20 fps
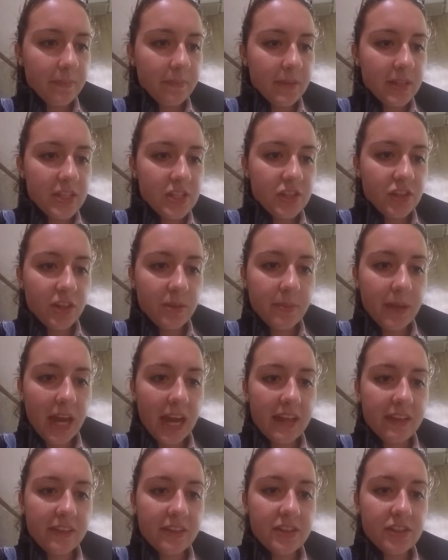its true
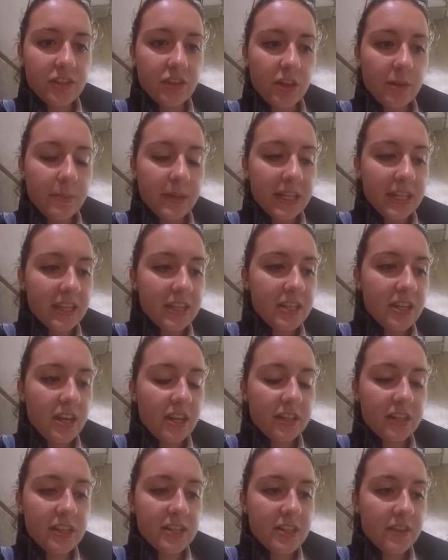path and is groping in the
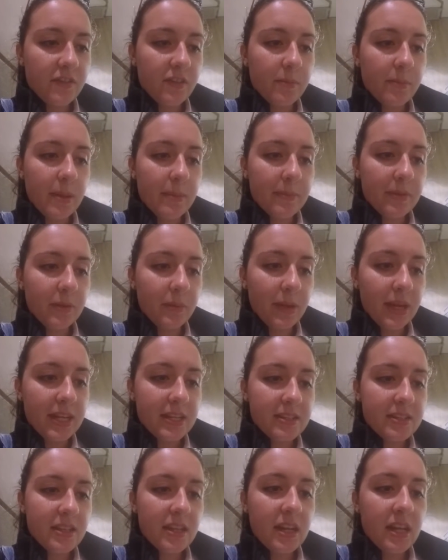darkness of remembered
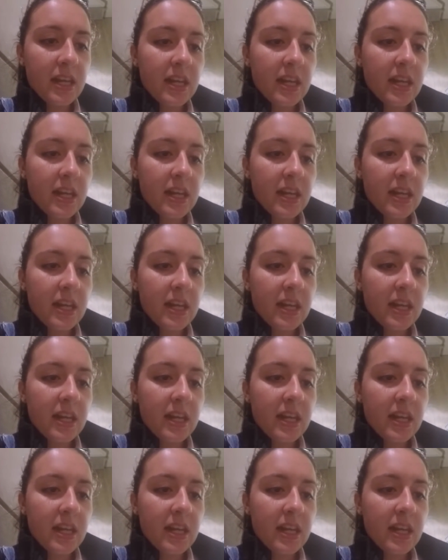ways.